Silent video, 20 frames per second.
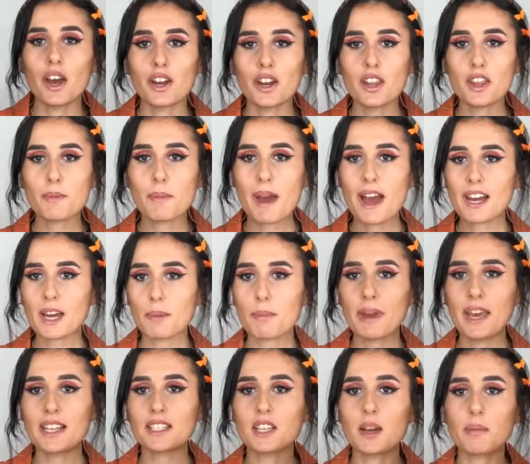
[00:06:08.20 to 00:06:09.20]
Another bag I
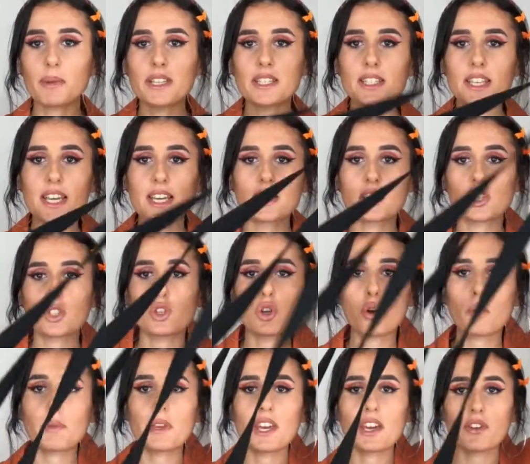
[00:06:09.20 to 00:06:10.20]
picked up is this
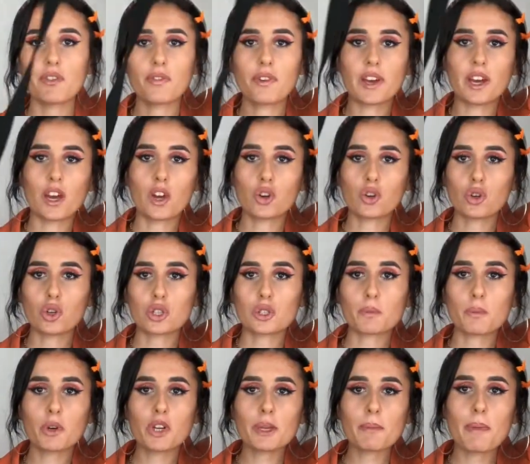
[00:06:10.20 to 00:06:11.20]
Tommy Hilfiger
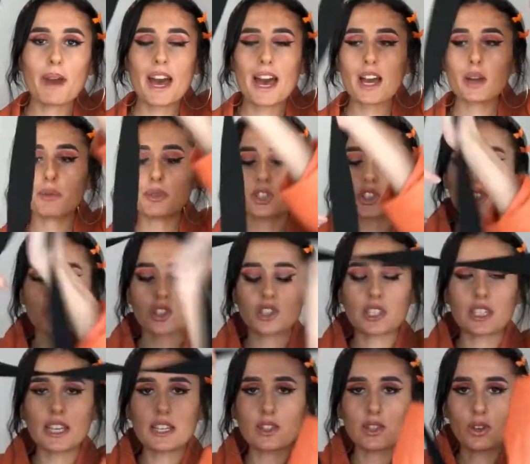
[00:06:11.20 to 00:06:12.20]
crossbody bag, which just
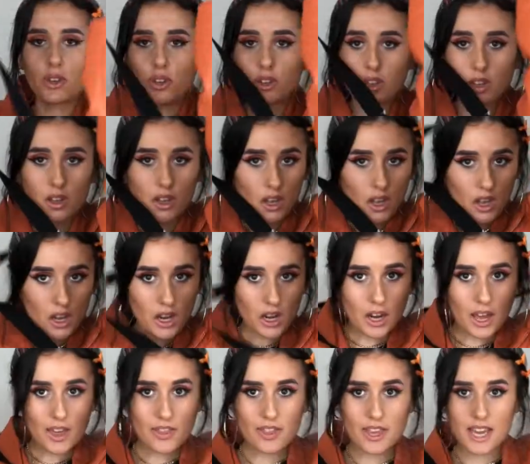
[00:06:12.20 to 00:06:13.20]
sits on
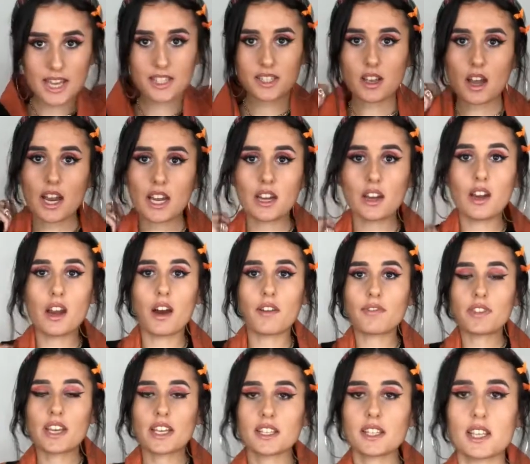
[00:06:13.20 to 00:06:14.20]
like this. I love
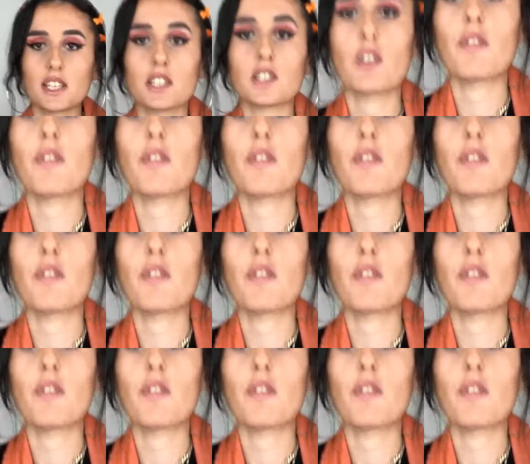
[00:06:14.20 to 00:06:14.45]
this. It's